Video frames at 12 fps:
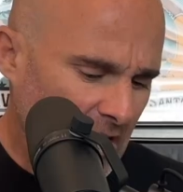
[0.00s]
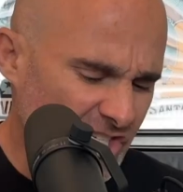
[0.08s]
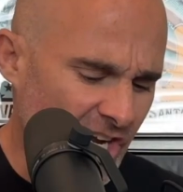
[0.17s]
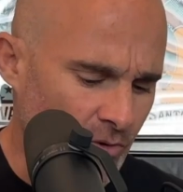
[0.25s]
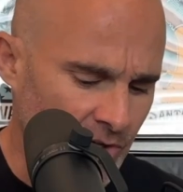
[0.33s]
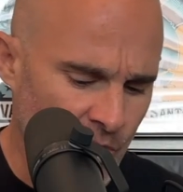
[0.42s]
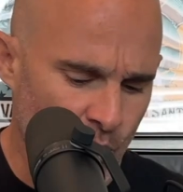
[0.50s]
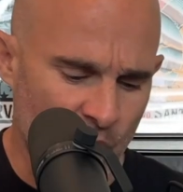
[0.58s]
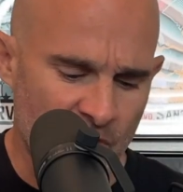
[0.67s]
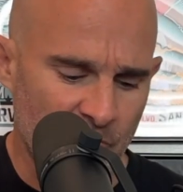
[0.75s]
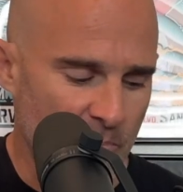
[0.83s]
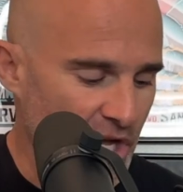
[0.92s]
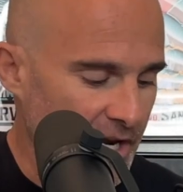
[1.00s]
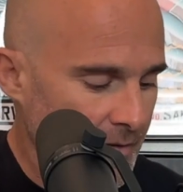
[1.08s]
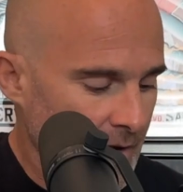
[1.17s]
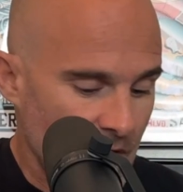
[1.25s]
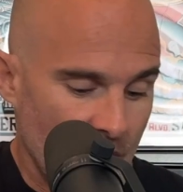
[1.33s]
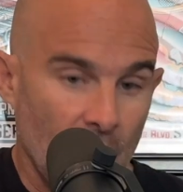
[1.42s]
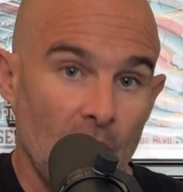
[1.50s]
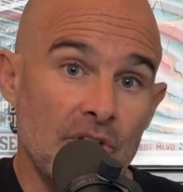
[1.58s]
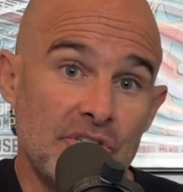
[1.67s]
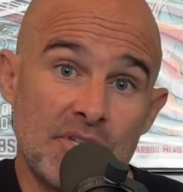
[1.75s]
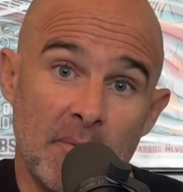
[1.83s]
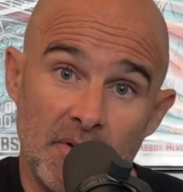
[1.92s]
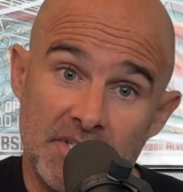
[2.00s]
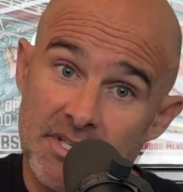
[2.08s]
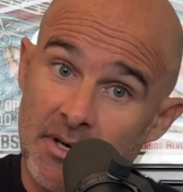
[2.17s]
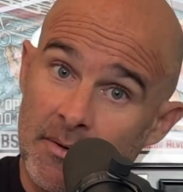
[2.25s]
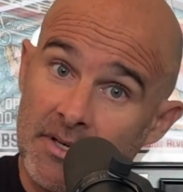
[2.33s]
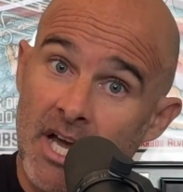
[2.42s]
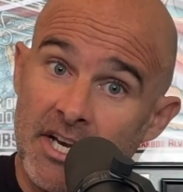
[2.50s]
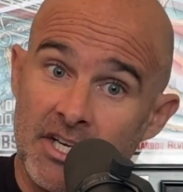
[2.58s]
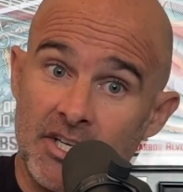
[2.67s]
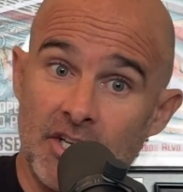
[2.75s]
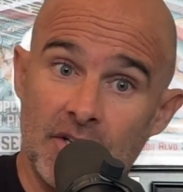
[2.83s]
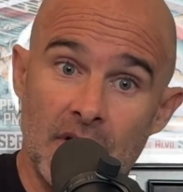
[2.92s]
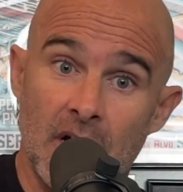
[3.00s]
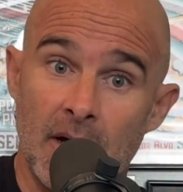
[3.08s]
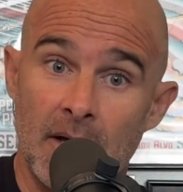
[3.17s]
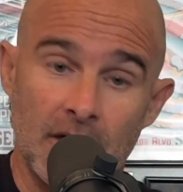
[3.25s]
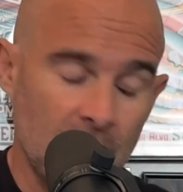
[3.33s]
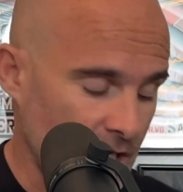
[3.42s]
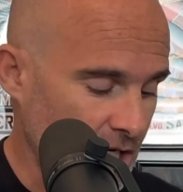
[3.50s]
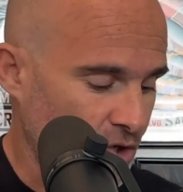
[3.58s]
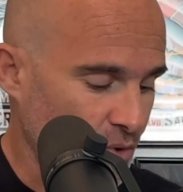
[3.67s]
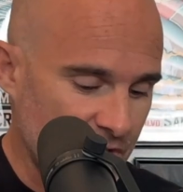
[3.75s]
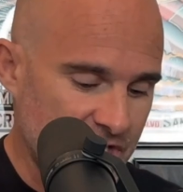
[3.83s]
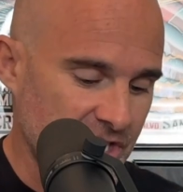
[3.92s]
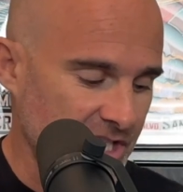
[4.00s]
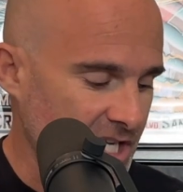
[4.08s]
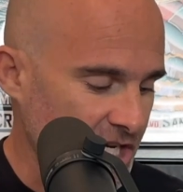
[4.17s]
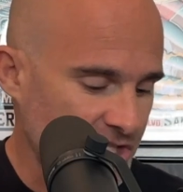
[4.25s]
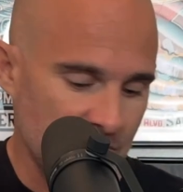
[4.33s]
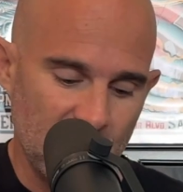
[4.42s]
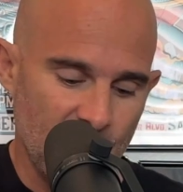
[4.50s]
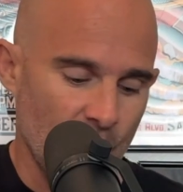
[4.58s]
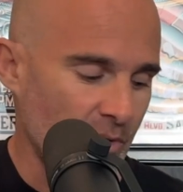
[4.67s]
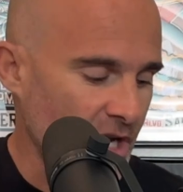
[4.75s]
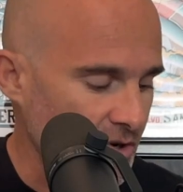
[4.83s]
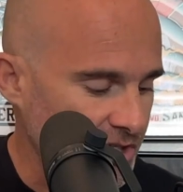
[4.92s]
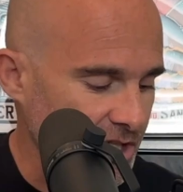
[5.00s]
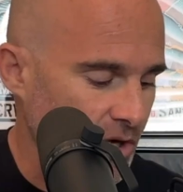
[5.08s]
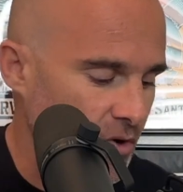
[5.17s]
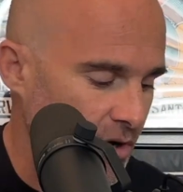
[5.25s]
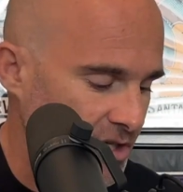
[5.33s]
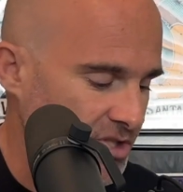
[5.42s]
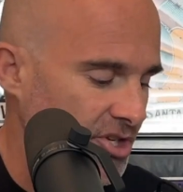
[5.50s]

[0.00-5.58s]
It's not really a riff, but to kind of increase the tension before we go to the chorus.